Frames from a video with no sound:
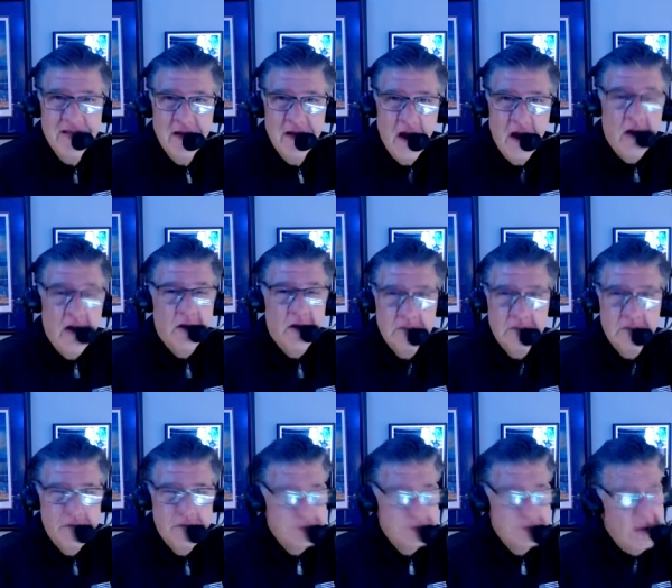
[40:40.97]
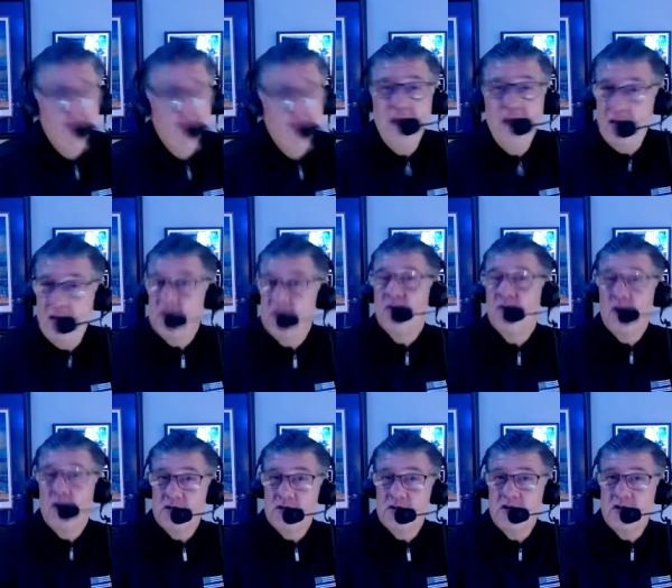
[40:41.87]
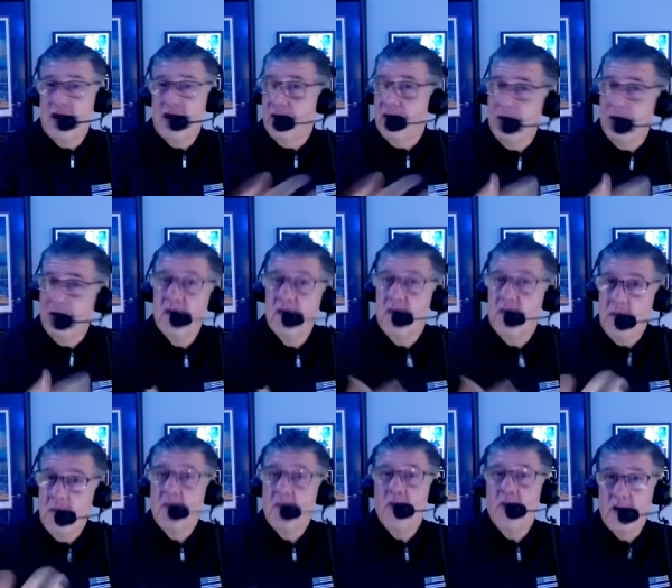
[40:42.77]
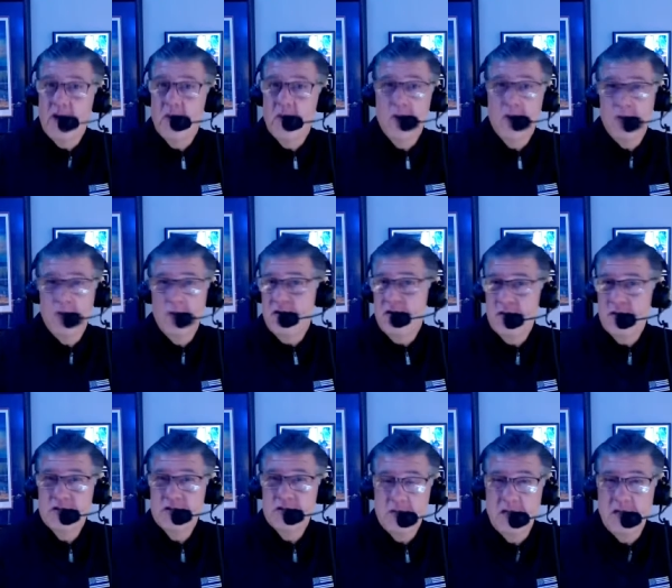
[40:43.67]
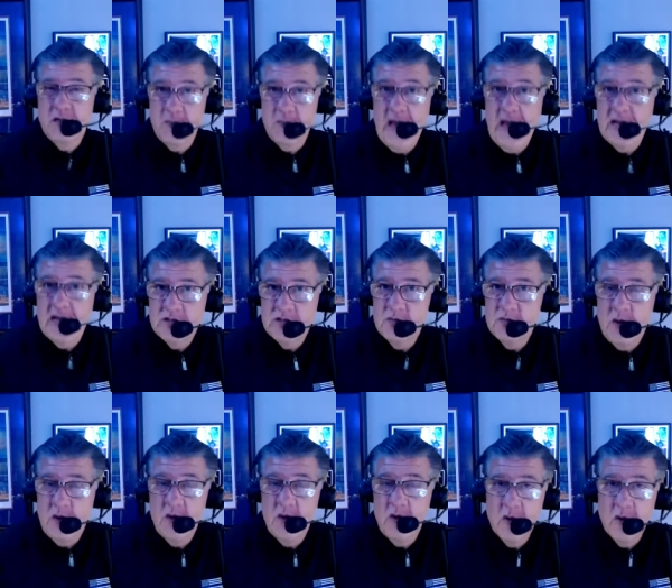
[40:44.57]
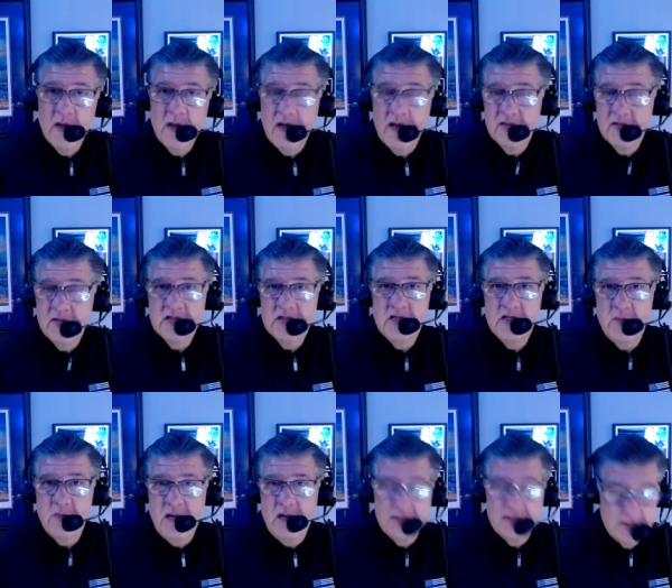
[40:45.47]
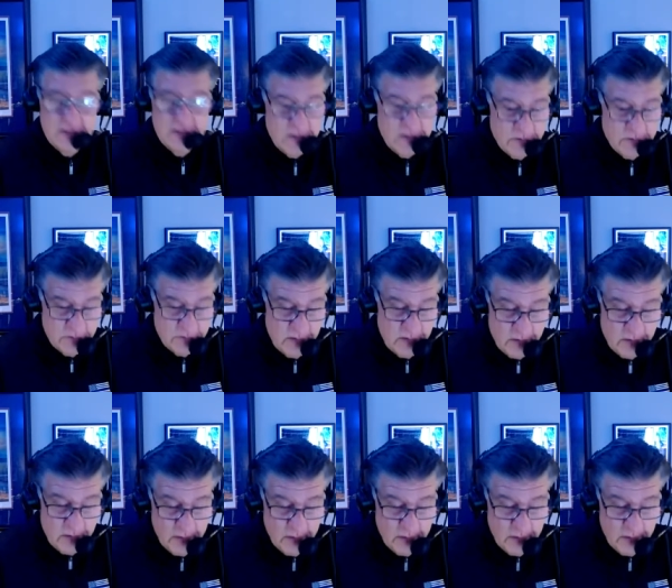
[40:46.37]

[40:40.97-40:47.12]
Oh, unless, of course, you're talking about you remember where you were when you heard somebody had passed, because Paul Horning obviously had passed this year as well.